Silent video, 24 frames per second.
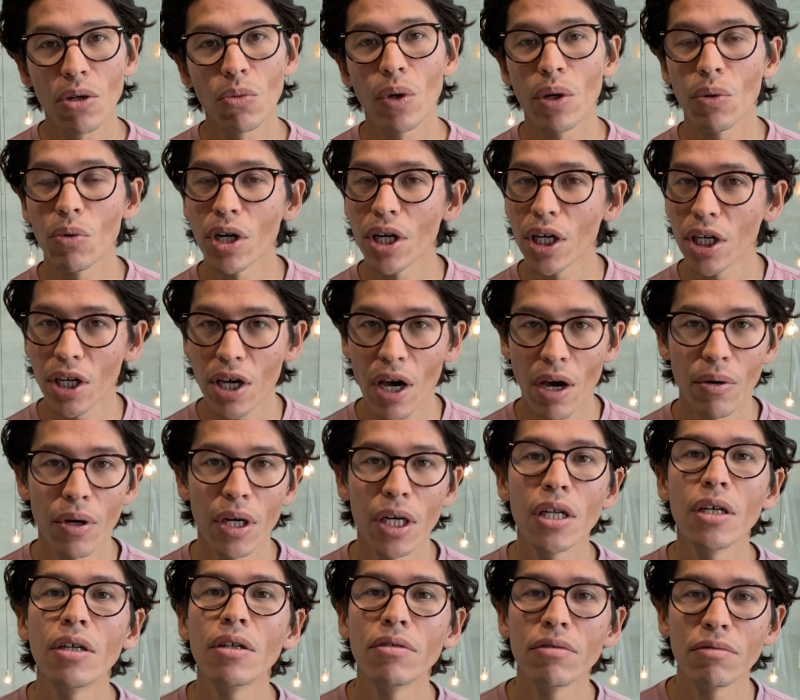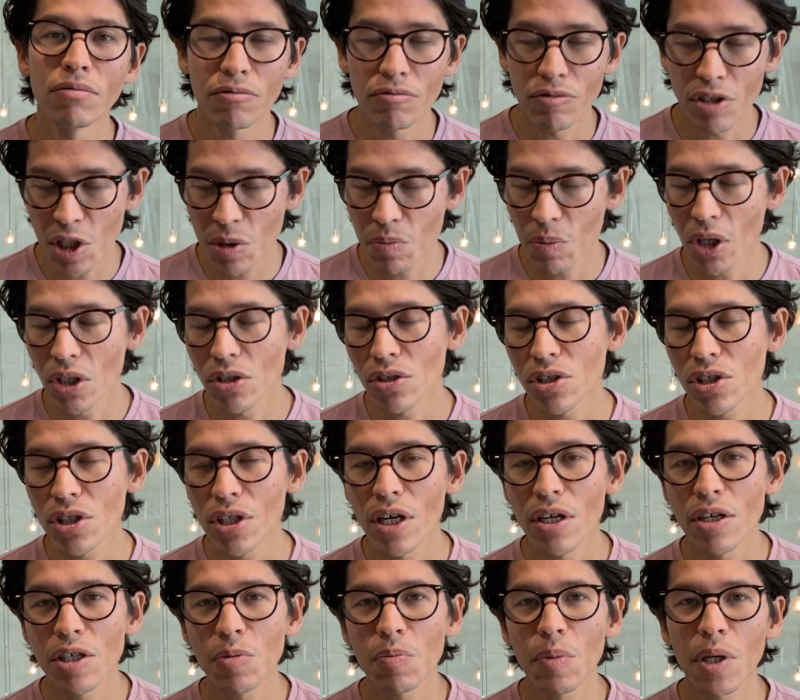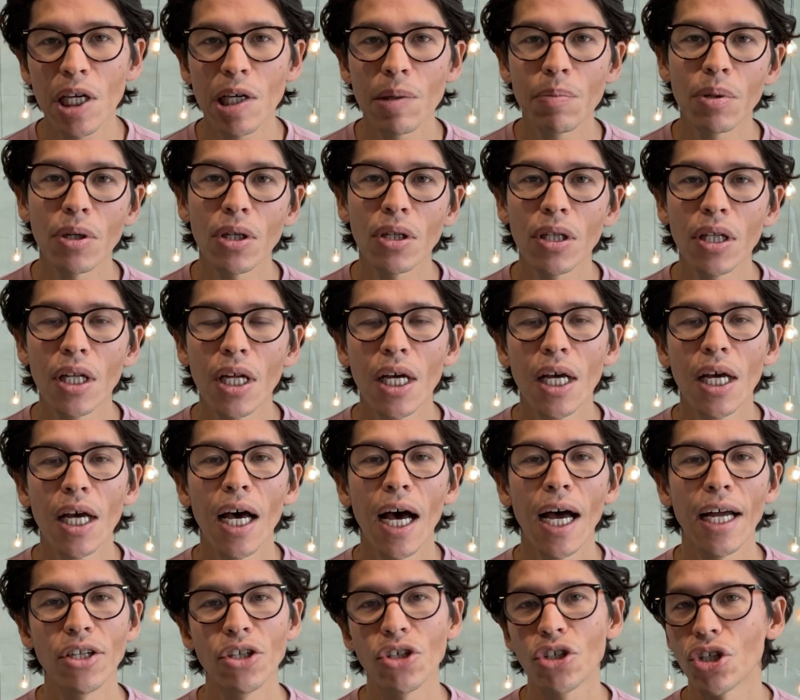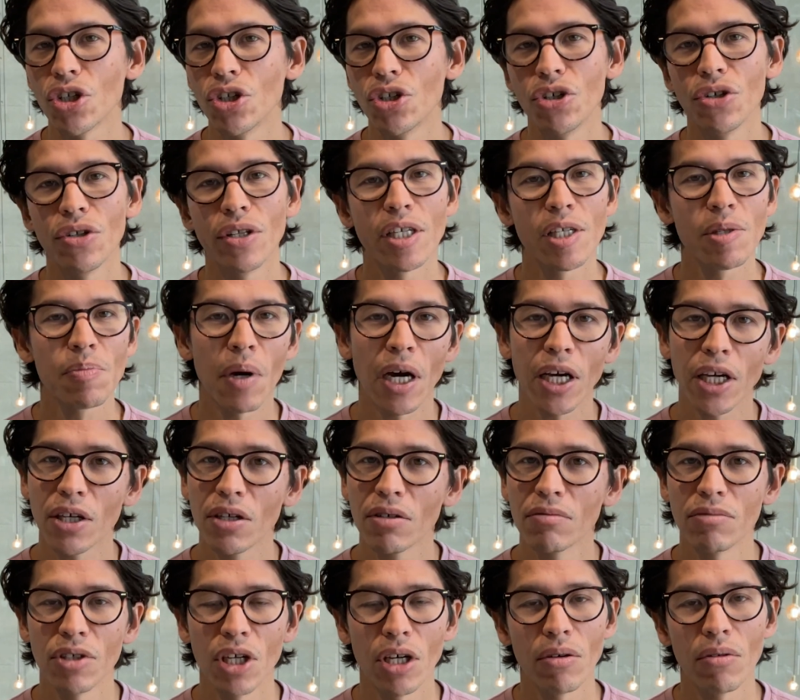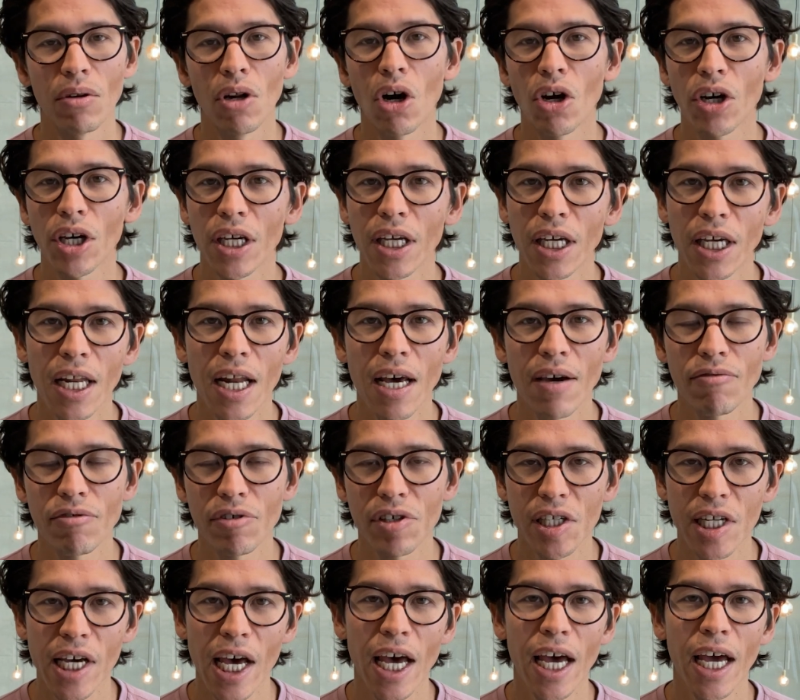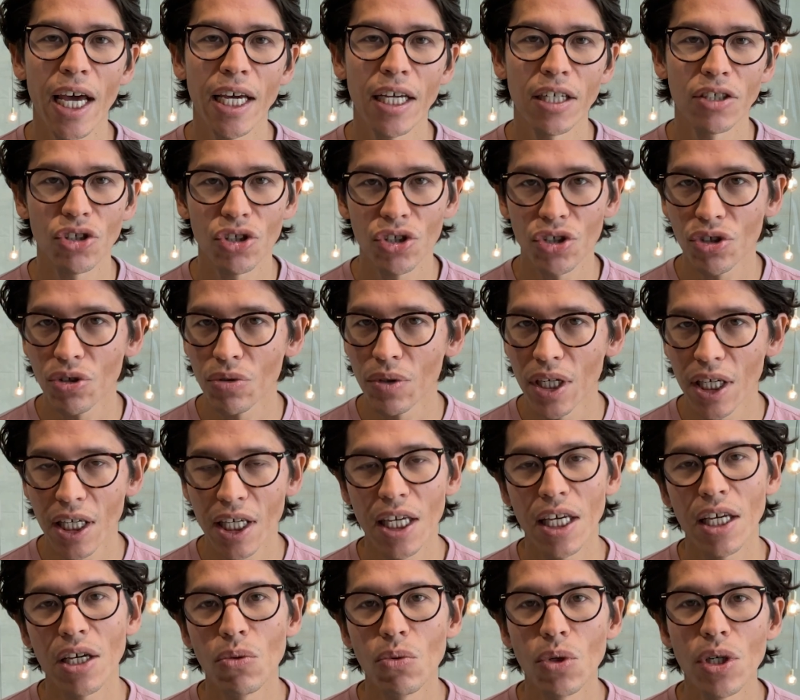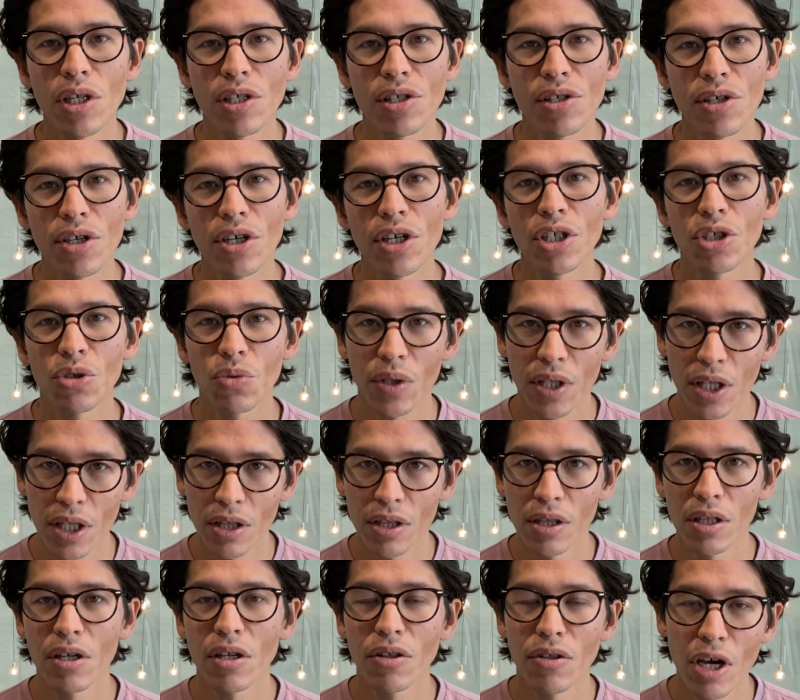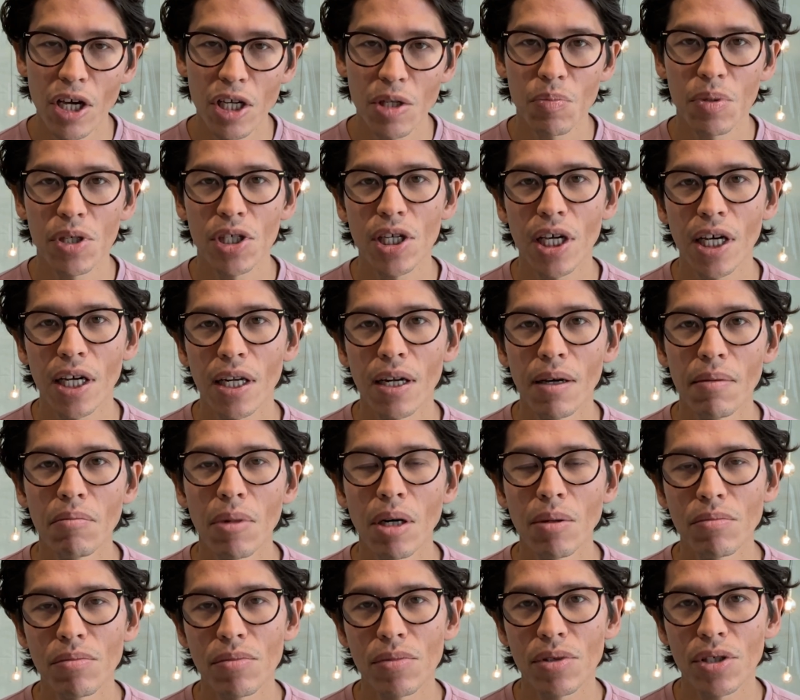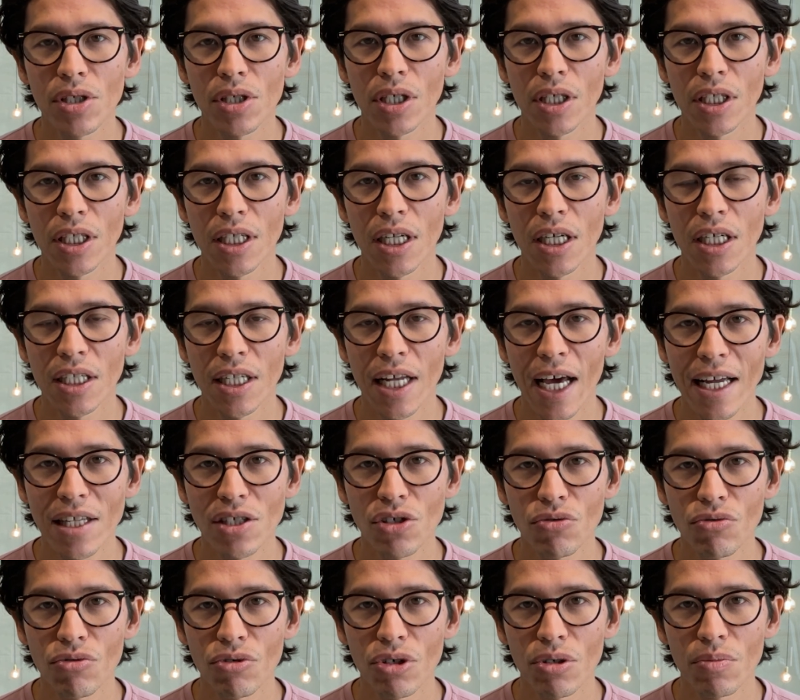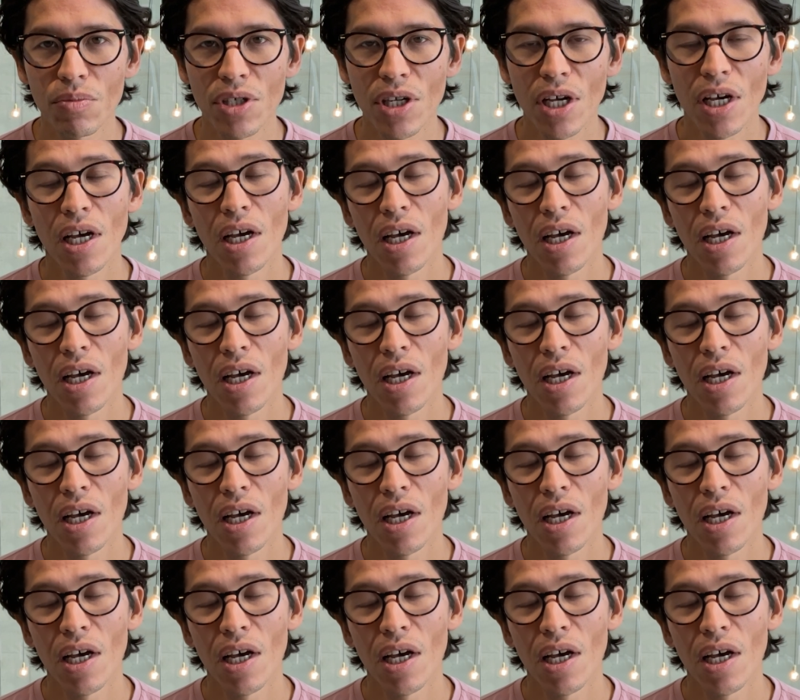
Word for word: We want to go in and respond to those people. And you can do this by, you know, logging in every day and just doing a keyword search within those particular mums and, and dads groups.